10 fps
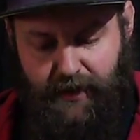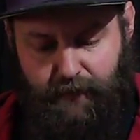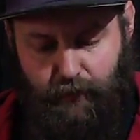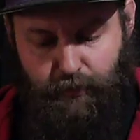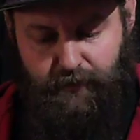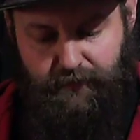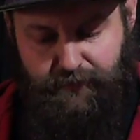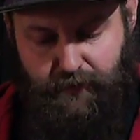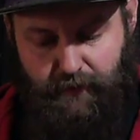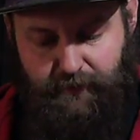woman
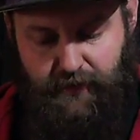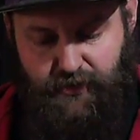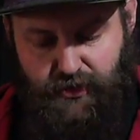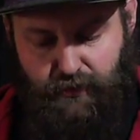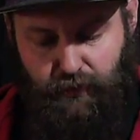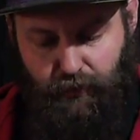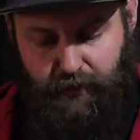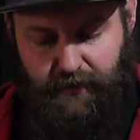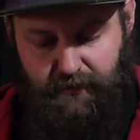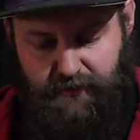from the chill
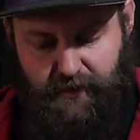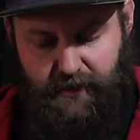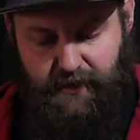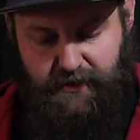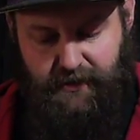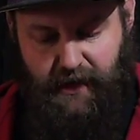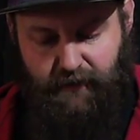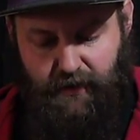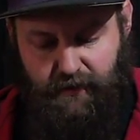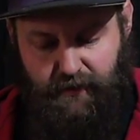waters,
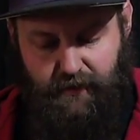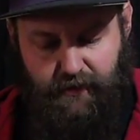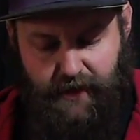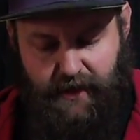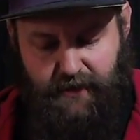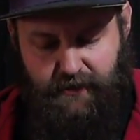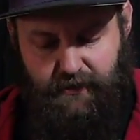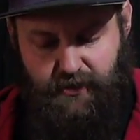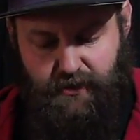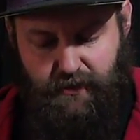saving her,
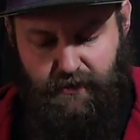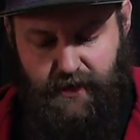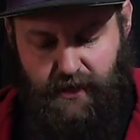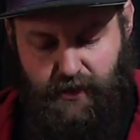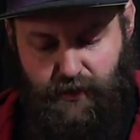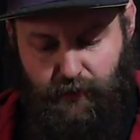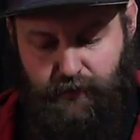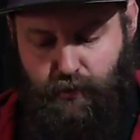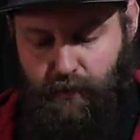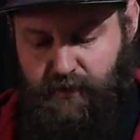and so he
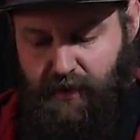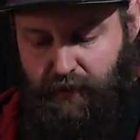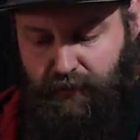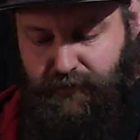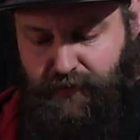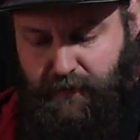thought to himself.